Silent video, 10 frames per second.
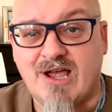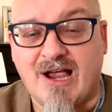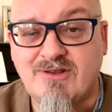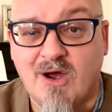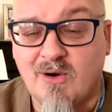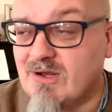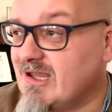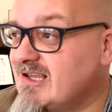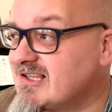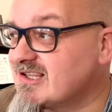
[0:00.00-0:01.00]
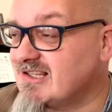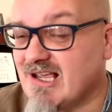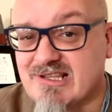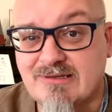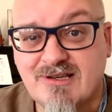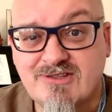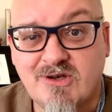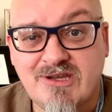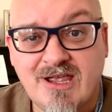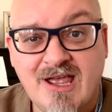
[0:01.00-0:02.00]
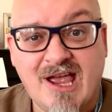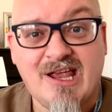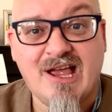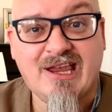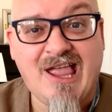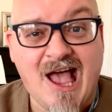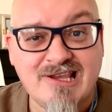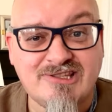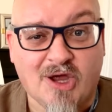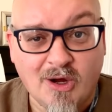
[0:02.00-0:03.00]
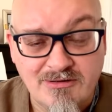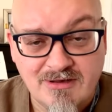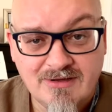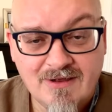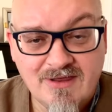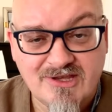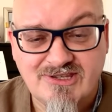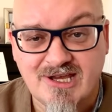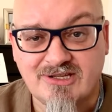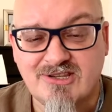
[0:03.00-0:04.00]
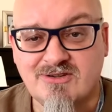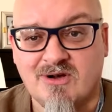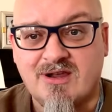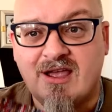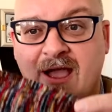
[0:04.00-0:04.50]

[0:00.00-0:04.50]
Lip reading: not only since the last time I saw you cast on the second sock,